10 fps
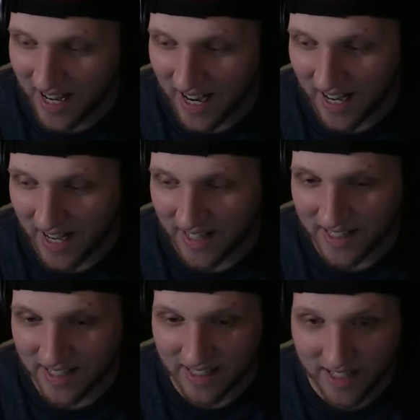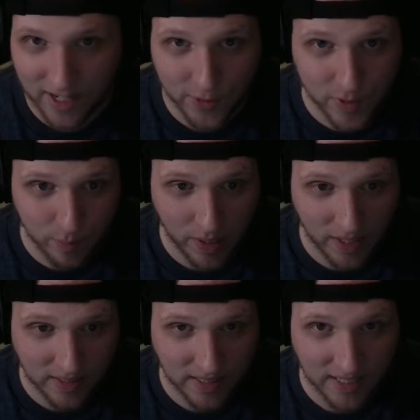And then here's a box
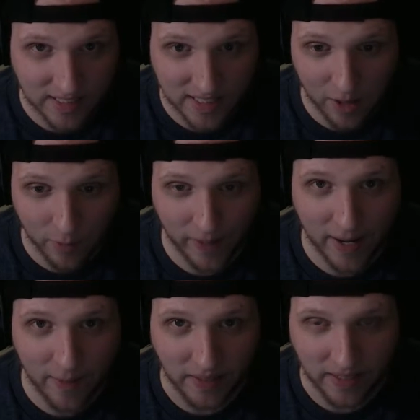and it's got RAM in it,